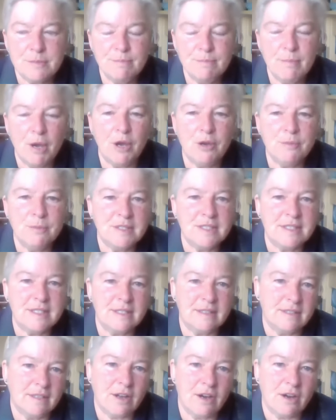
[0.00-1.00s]
moments
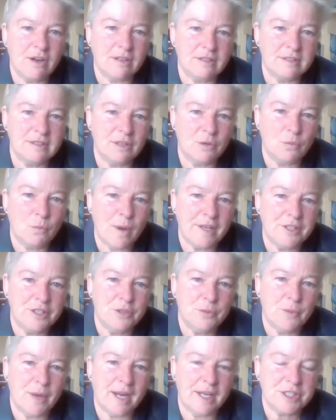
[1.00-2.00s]
in the garden are when
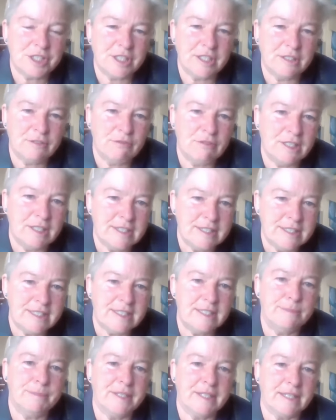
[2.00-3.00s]
you actually really
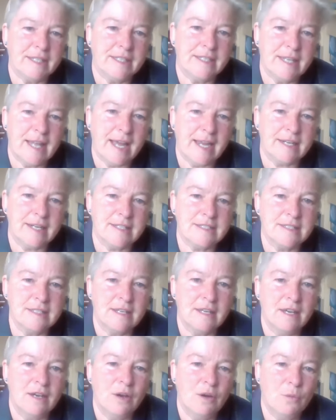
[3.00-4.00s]
deeply connect
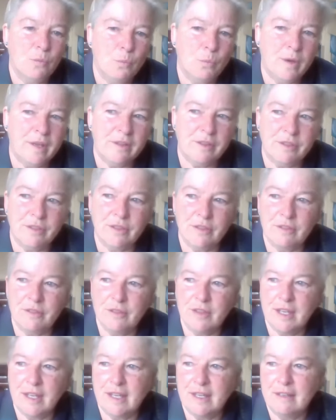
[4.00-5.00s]
with
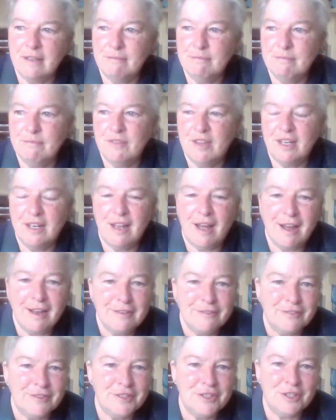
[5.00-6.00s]
the
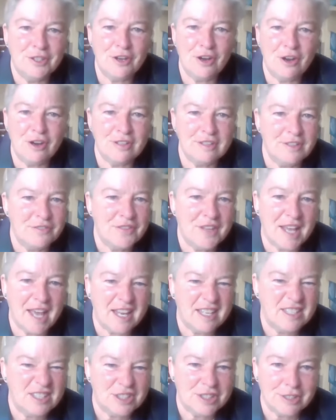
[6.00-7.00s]
life in your garden and the
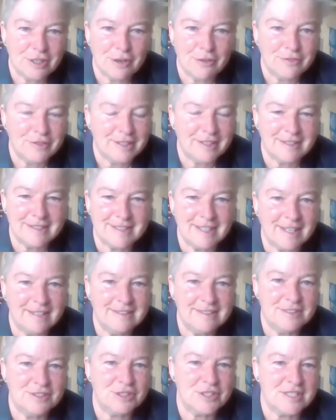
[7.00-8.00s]
energy of it
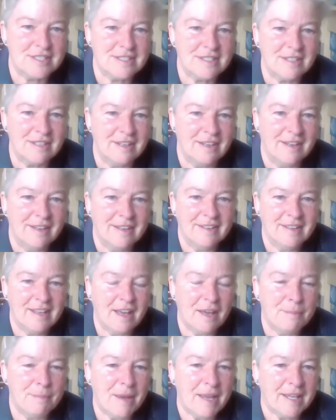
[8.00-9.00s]
and just,
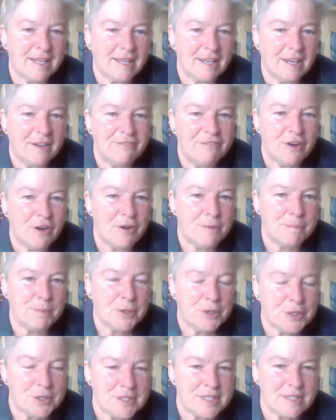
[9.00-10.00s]
yeah, make it a very
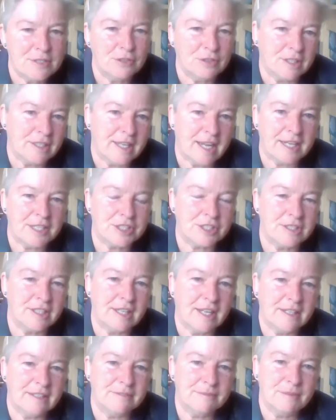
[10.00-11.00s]
personal connection.
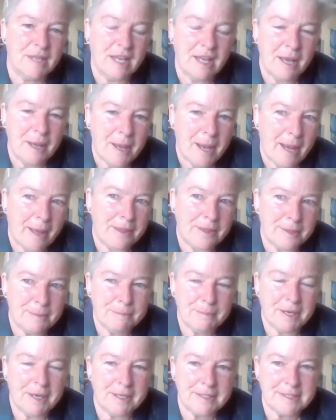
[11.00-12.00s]
And I
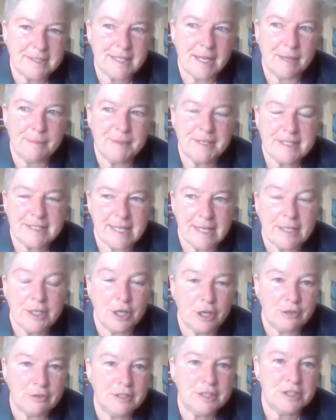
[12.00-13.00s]
think biodynamics
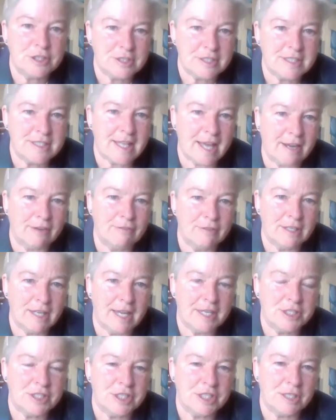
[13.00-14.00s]
encourages that
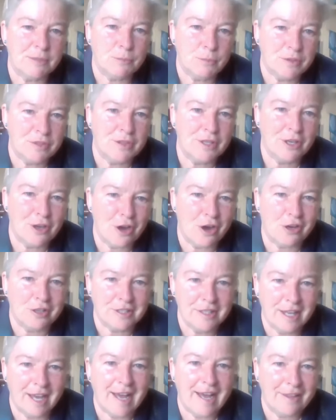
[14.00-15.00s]
relationship with the
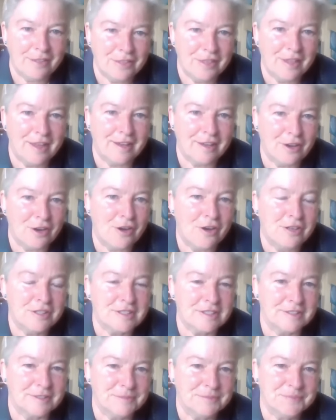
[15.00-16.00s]
gardener and their
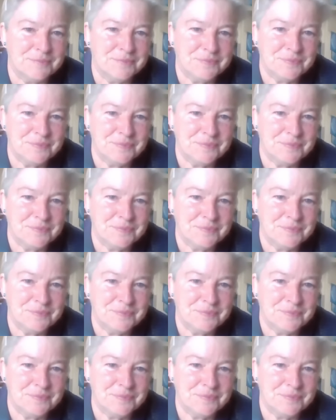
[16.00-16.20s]
garden.